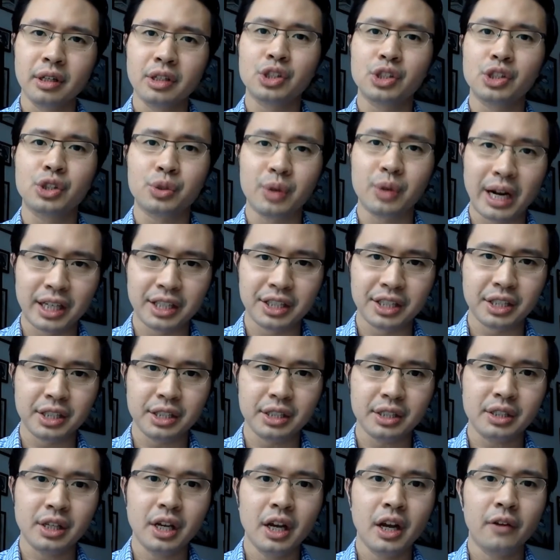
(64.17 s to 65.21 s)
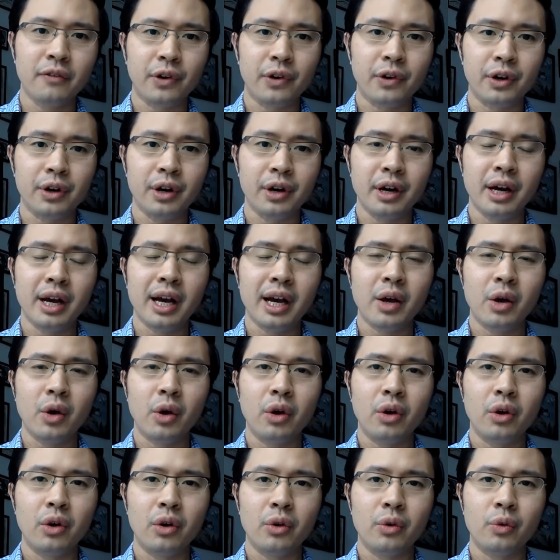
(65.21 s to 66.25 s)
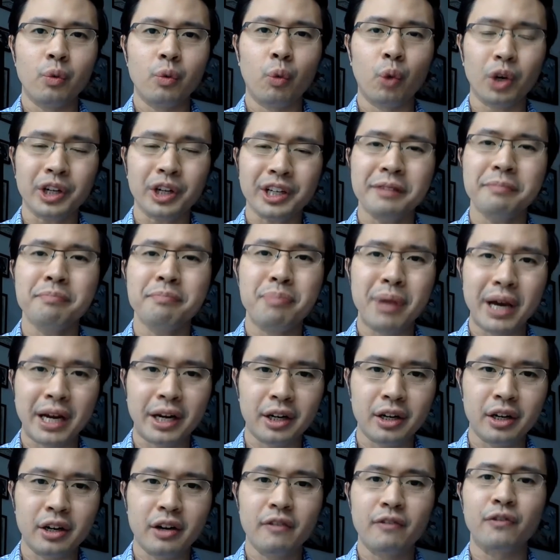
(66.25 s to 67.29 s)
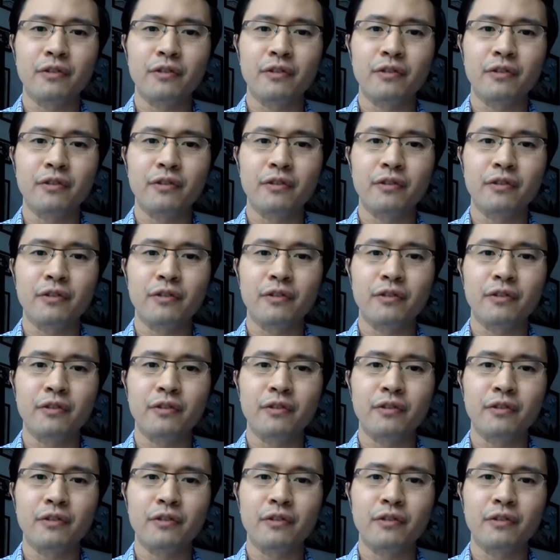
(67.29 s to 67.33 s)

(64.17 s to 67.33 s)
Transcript: strategies for working better